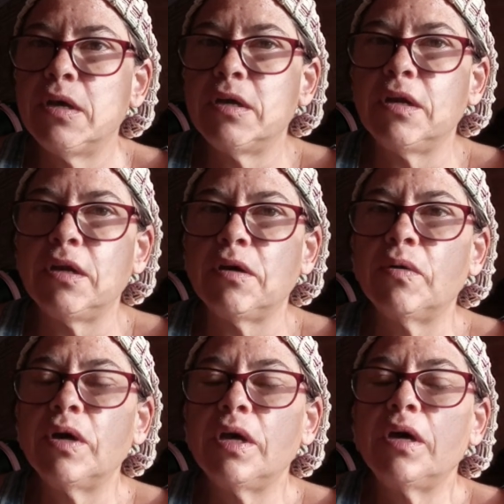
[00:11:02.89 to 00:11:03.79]
you
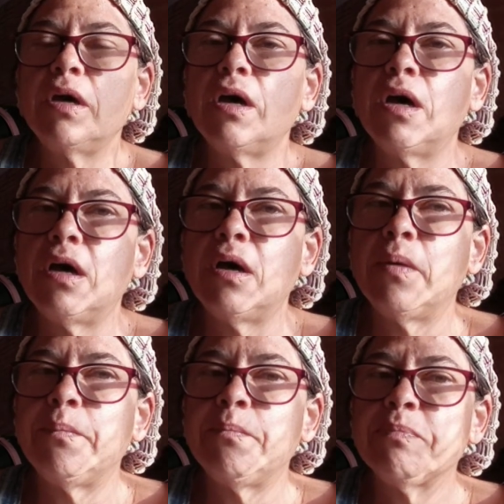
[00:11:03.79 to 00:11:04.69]
know?
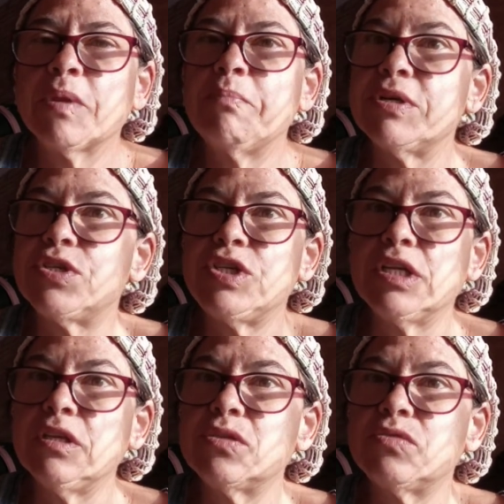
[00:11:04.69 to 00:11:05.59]
Um, but
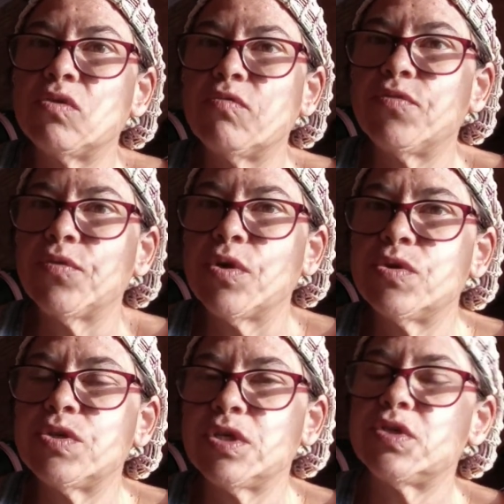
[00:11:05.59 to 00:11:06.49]
she looks so
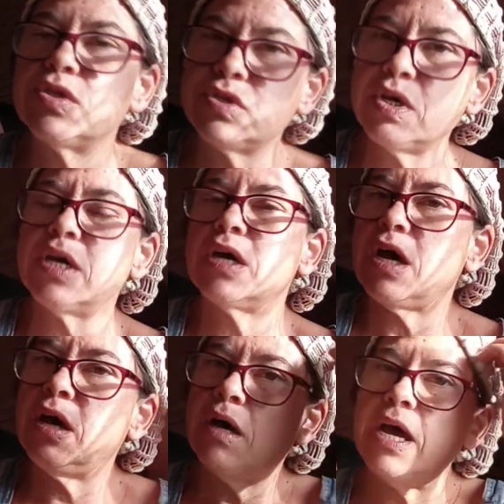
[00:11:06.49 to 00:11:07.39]
ferocious. Just like
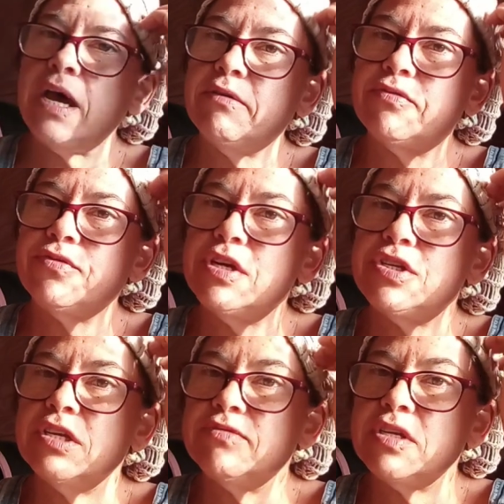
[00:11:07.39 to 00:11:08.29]
uh, I have a friend,
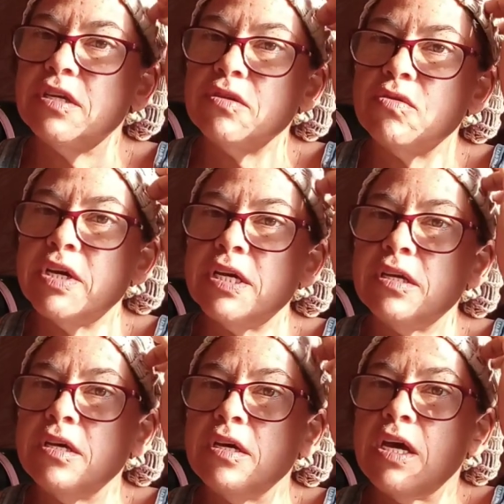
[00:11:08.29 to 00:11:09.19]
she lives in Illinois,
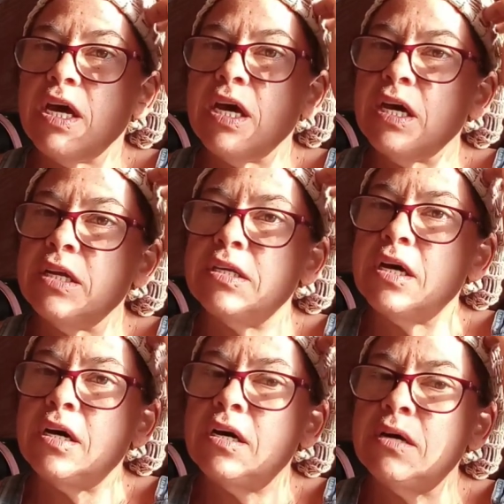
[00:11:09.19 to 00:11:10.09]
and
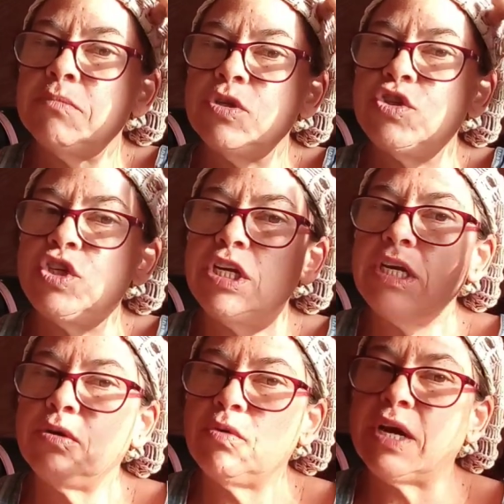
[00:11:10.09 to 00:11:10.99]
um,
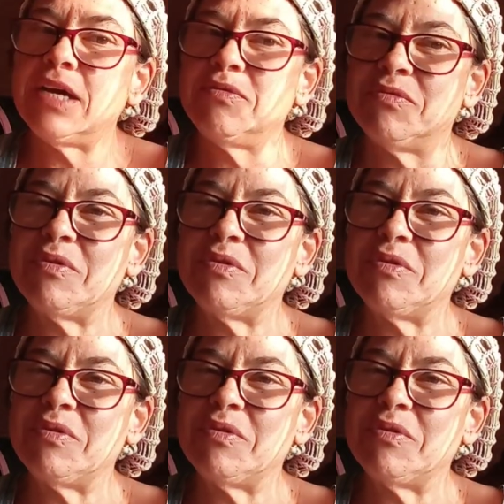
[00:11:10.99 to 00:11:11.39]
she, when I